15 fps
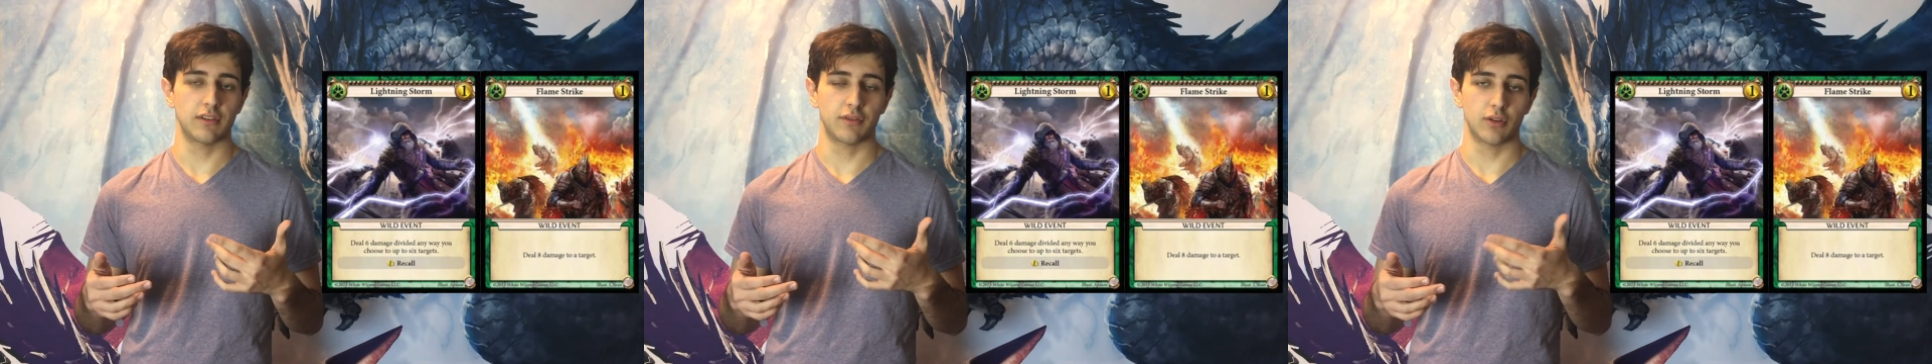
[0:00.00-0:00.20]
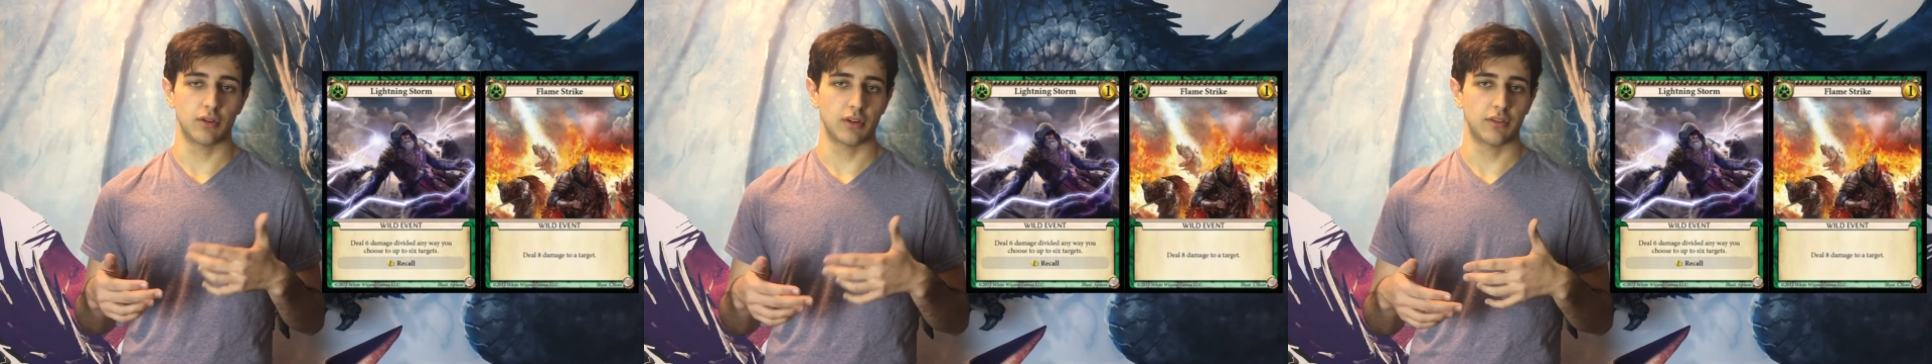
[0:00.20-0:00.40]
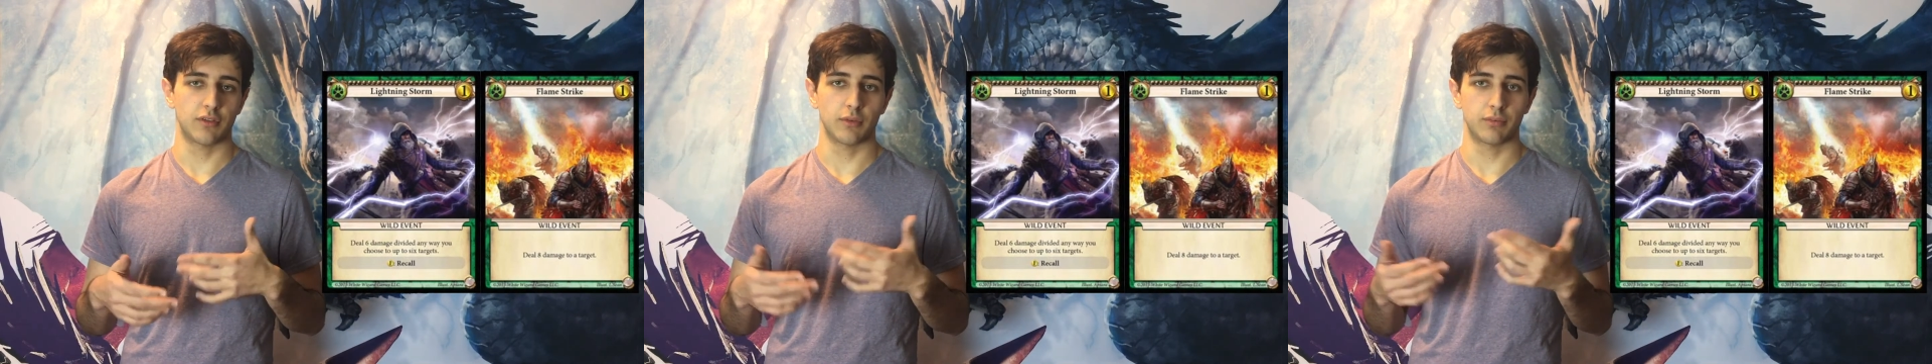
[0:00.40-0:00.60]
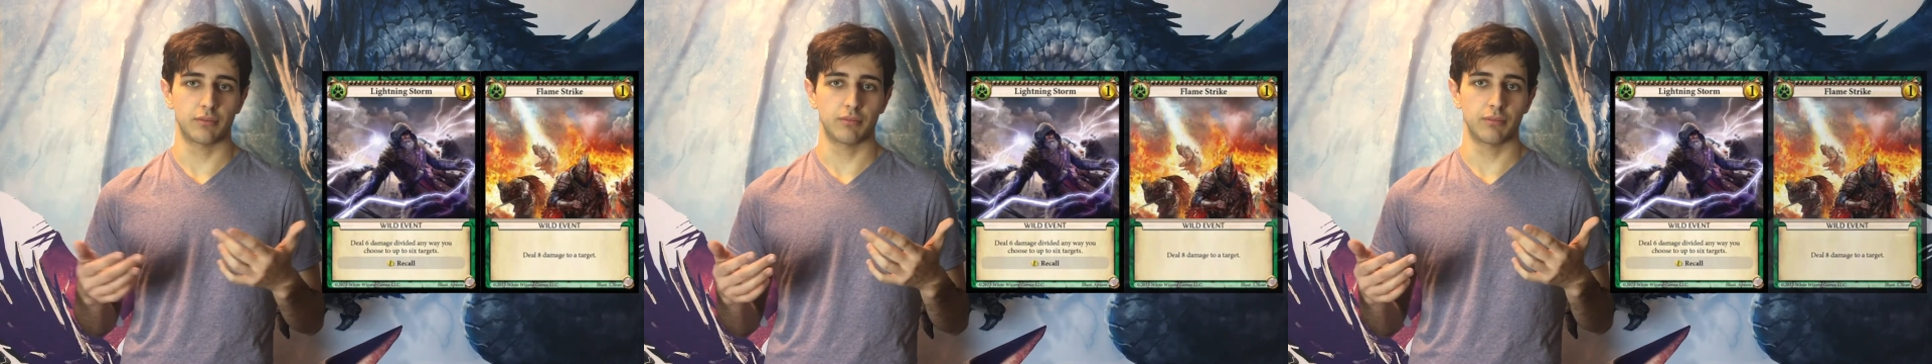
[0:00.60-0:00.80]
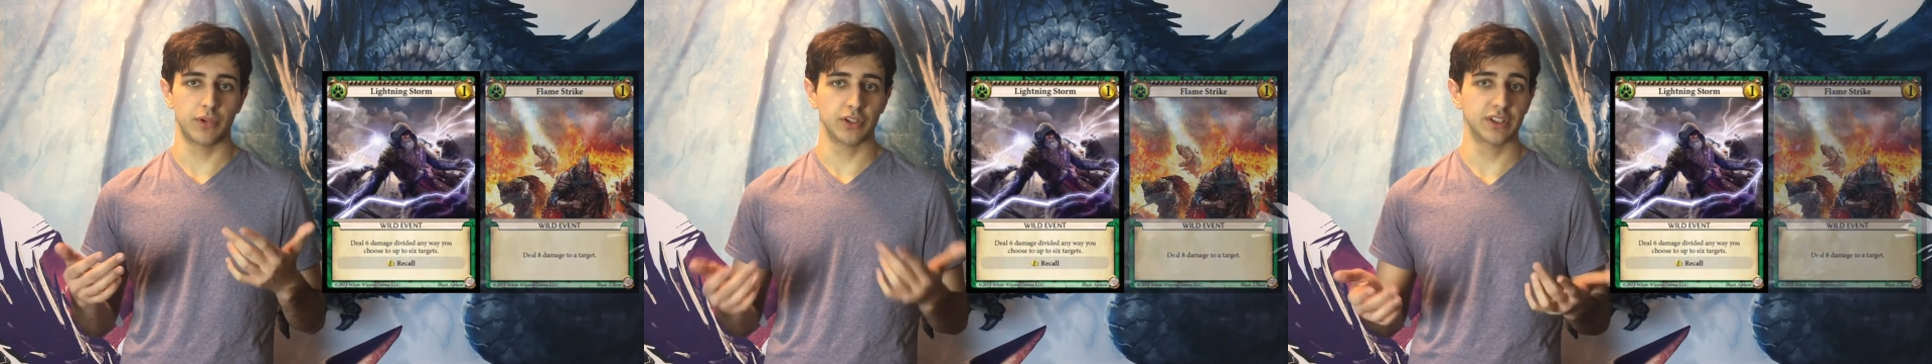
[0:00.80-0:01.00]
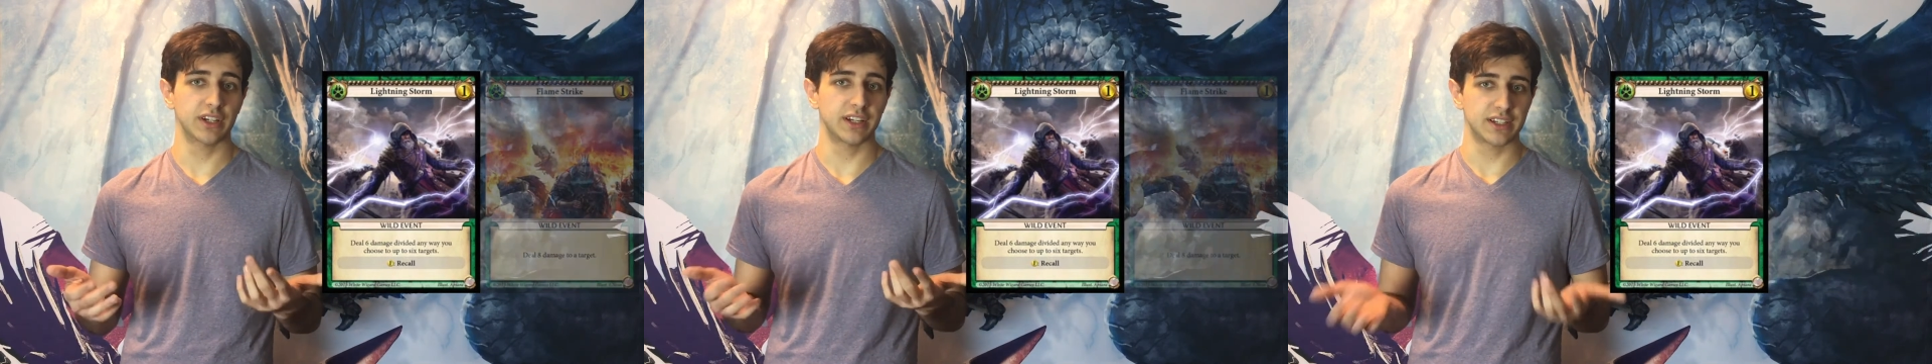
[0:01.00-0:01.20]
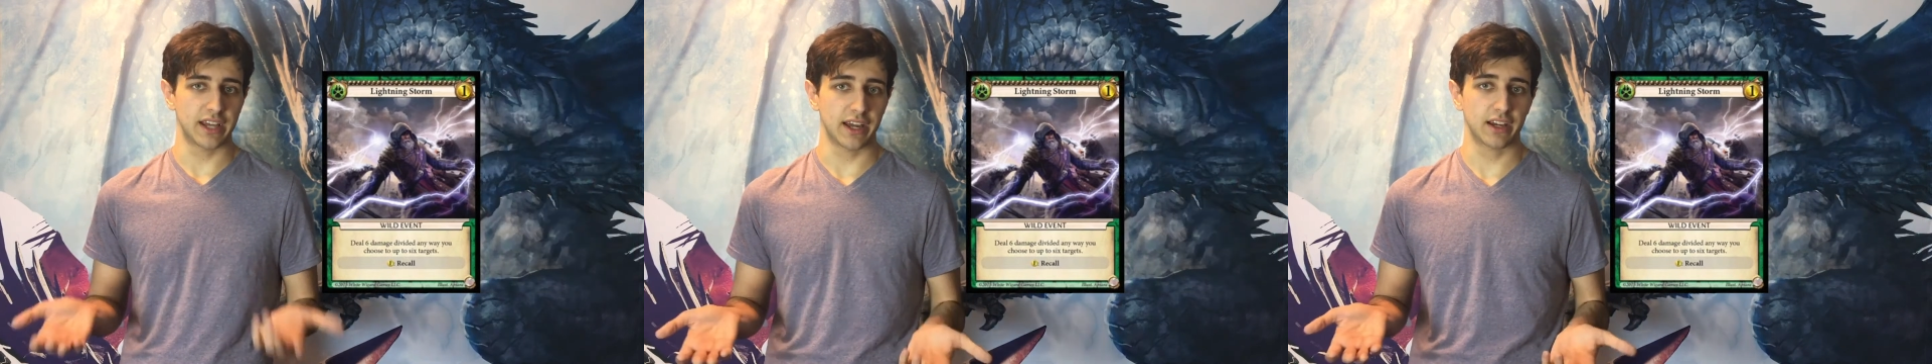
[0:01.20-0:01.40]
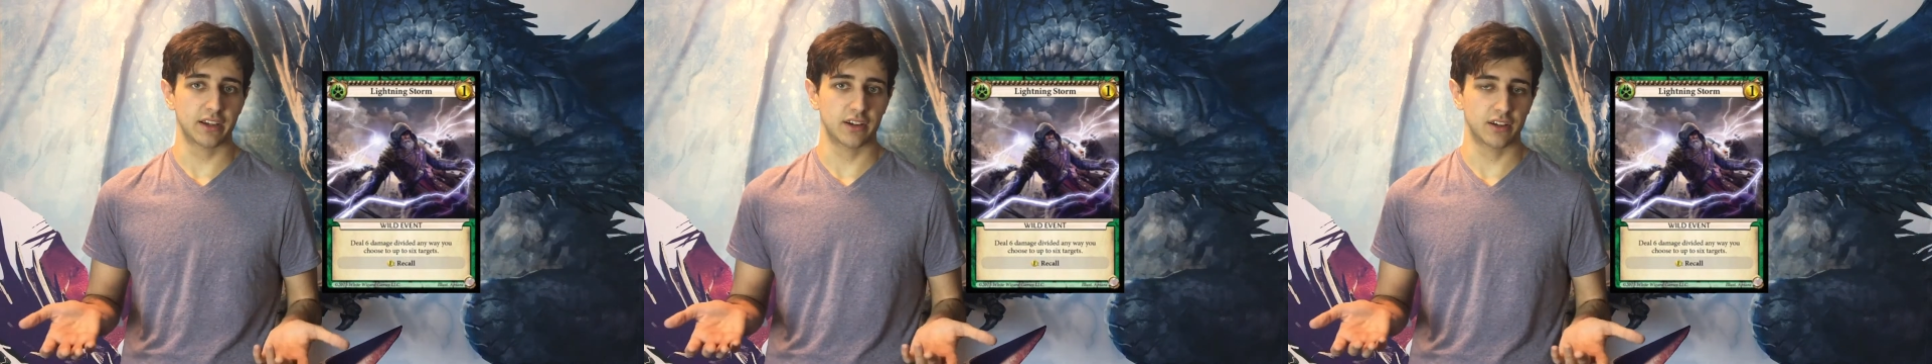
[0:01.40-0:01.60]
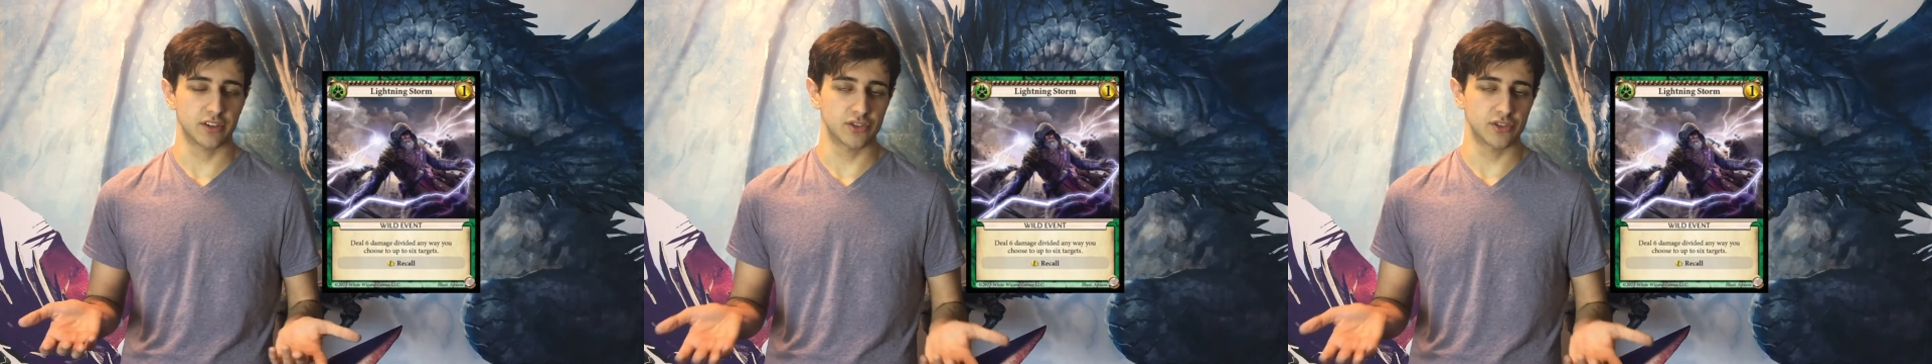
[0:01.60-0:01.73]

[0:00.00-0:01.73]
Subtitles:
you're building a deck,